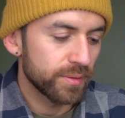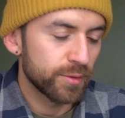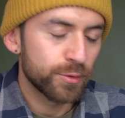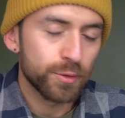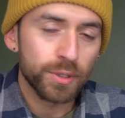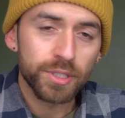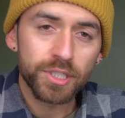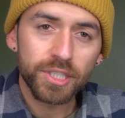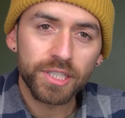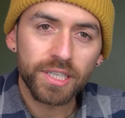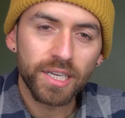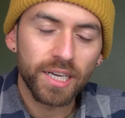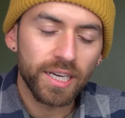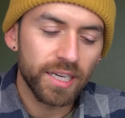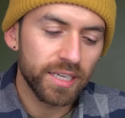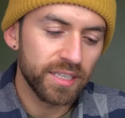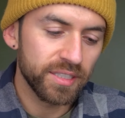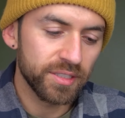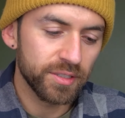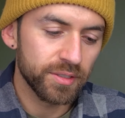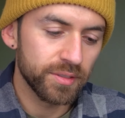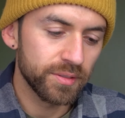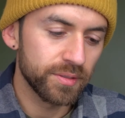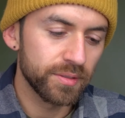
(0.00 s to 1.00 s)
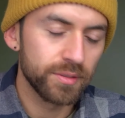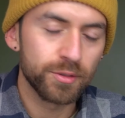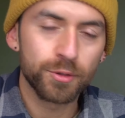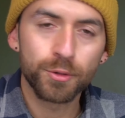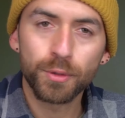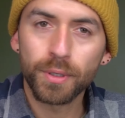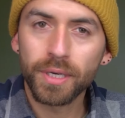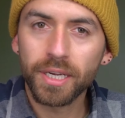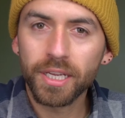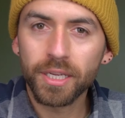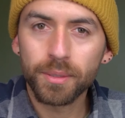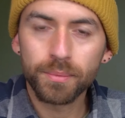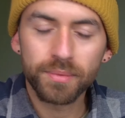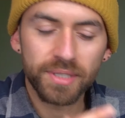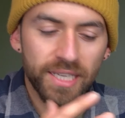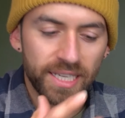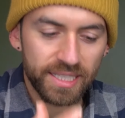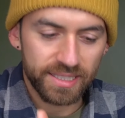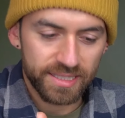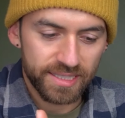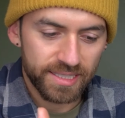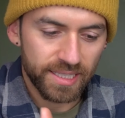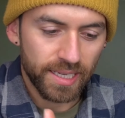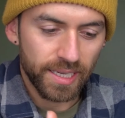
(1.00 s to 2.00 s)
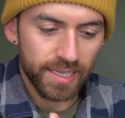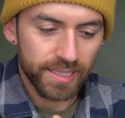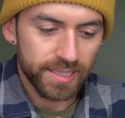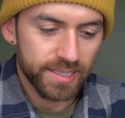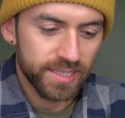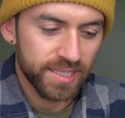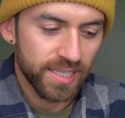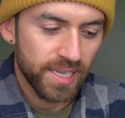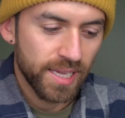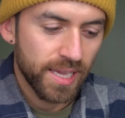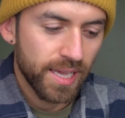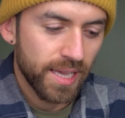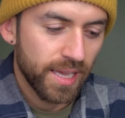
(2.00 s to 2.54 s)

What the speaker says: Trijicon tritium night sights.